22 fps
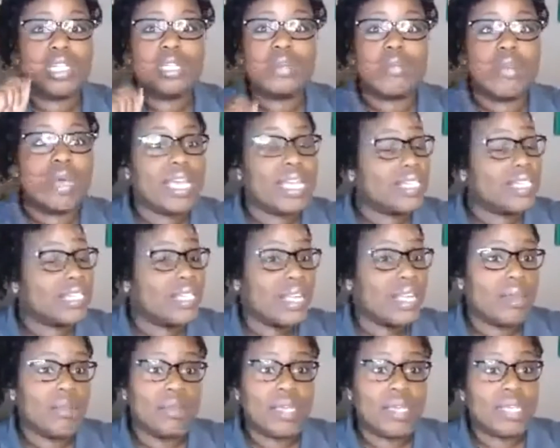bank
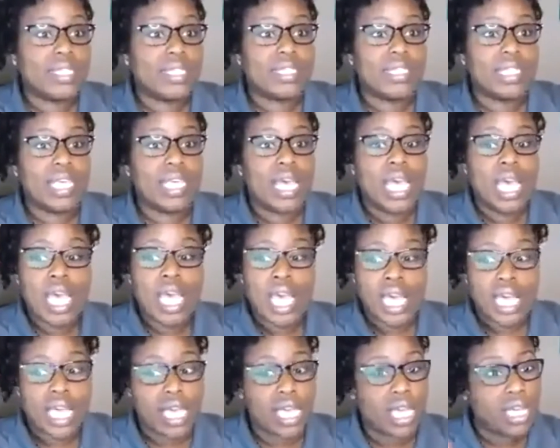statements.
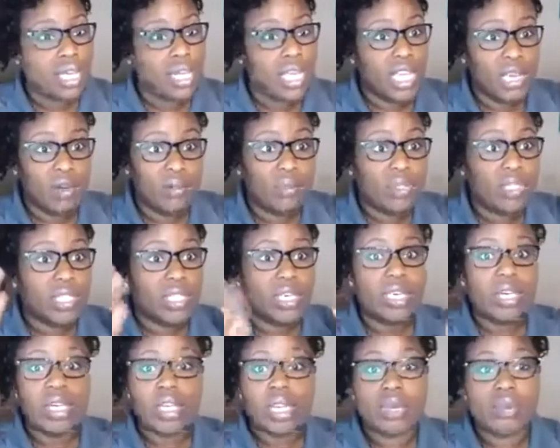And it was
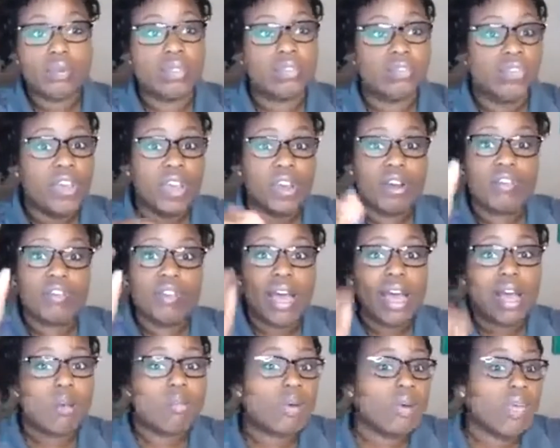good. It was
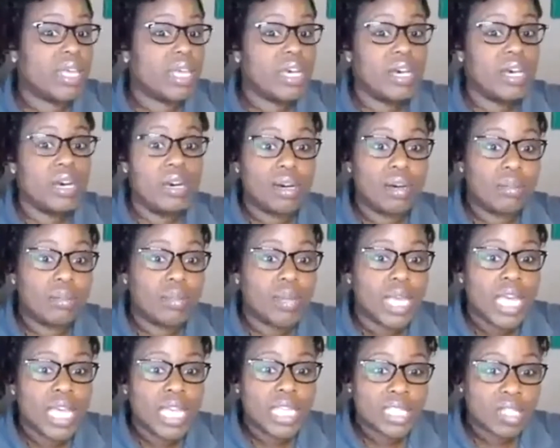verifiable income.
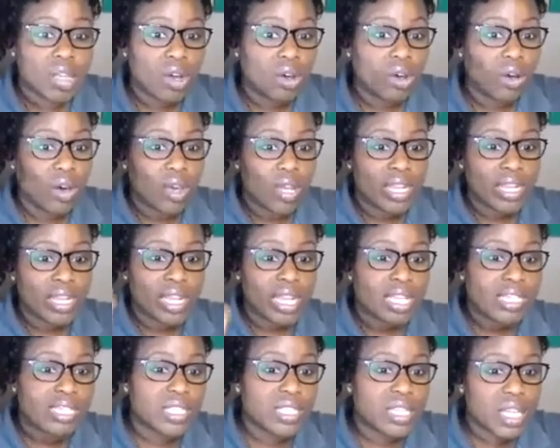So
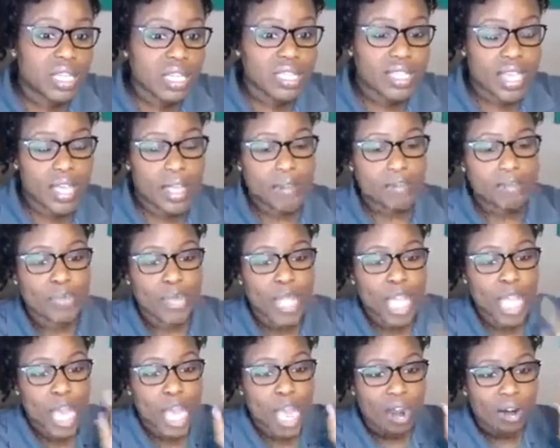that's another thing.
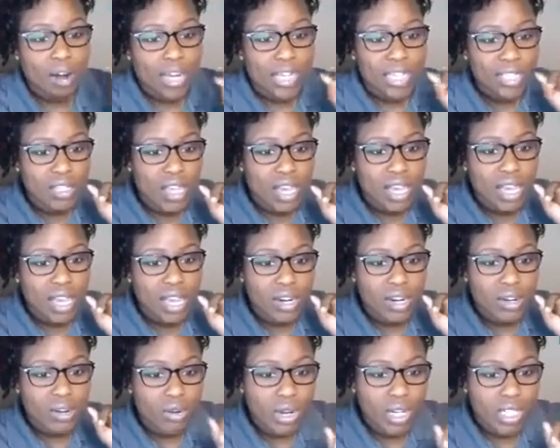All right, so I got
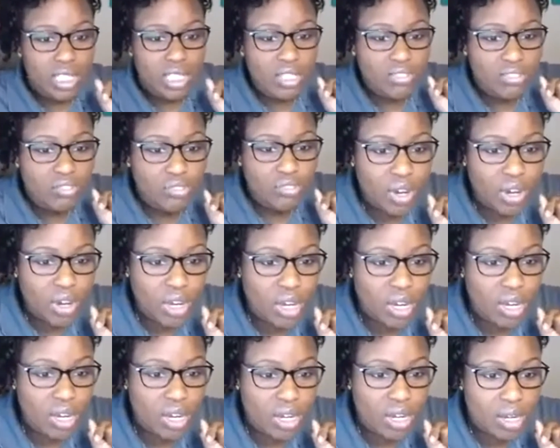a question
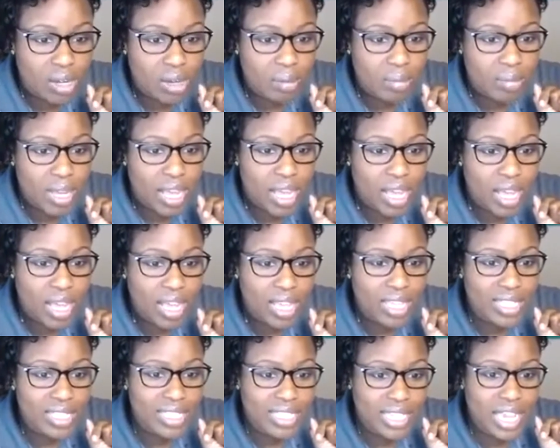from
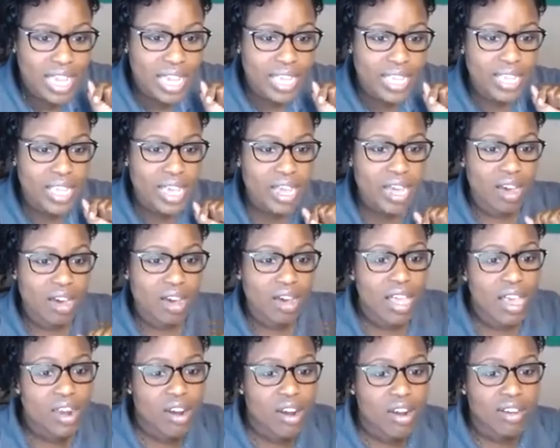
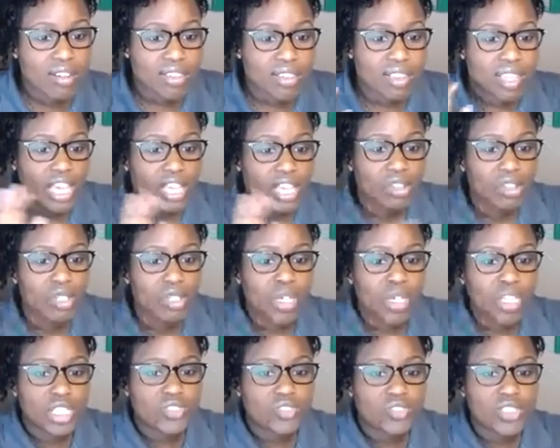Danielle. Erica, thank you so
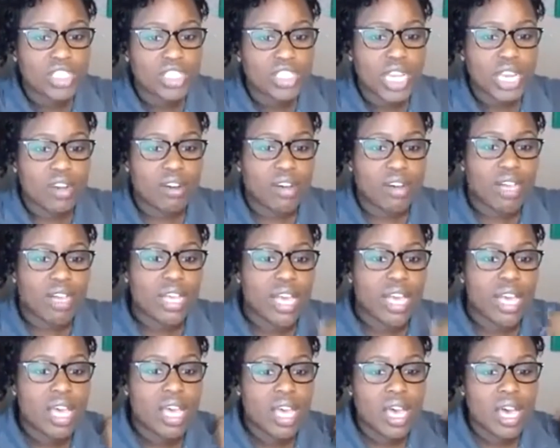much for sharing.
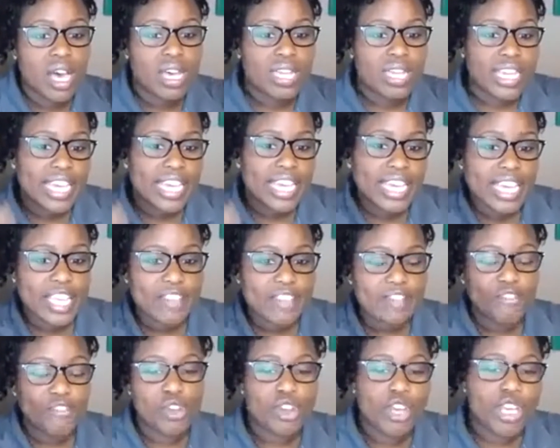Again,
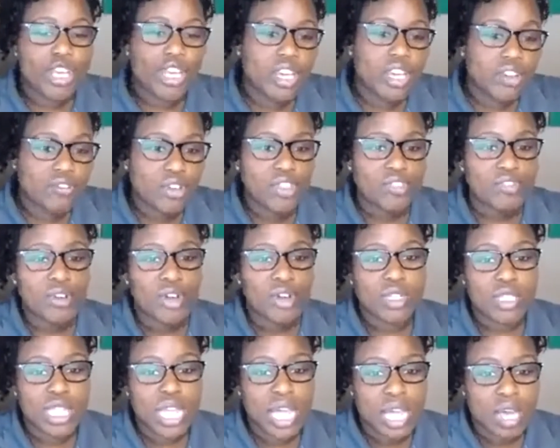if you're here for the
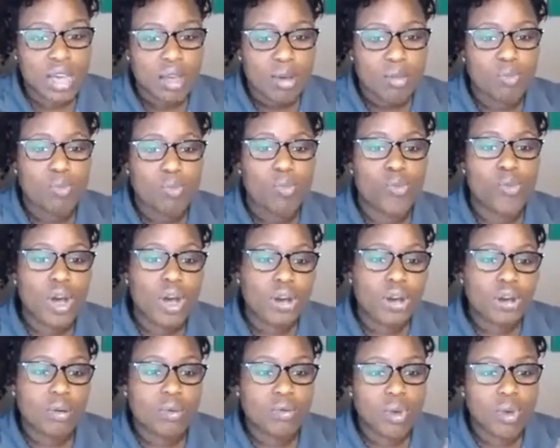first time,
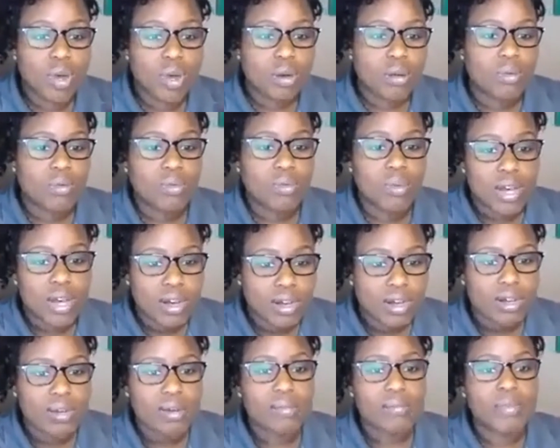welcome, welcome,
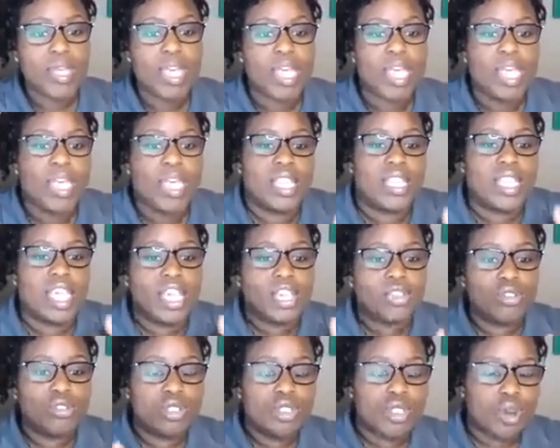welcome.
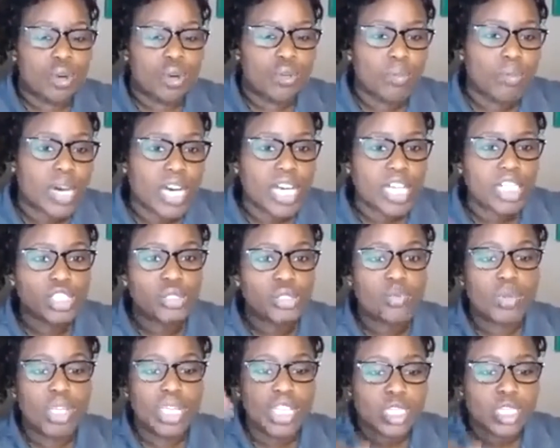Thank you so
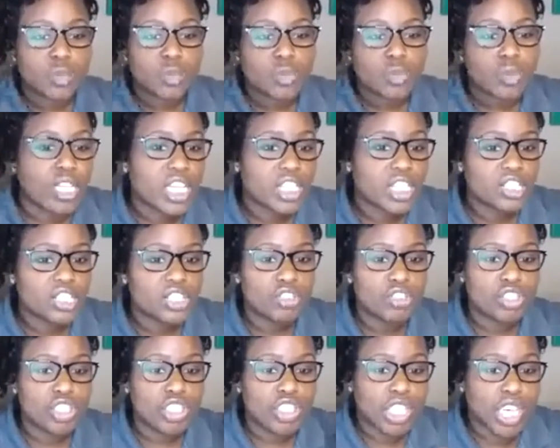much. Please put that
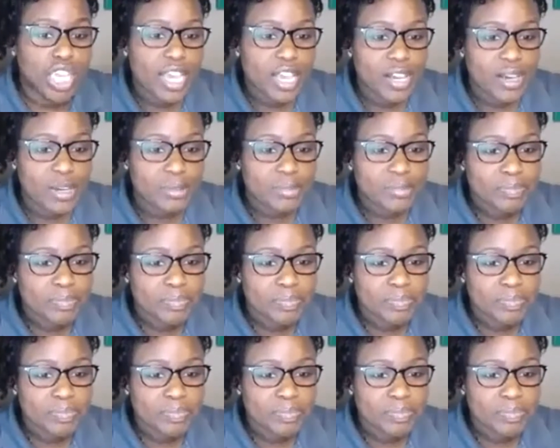you share.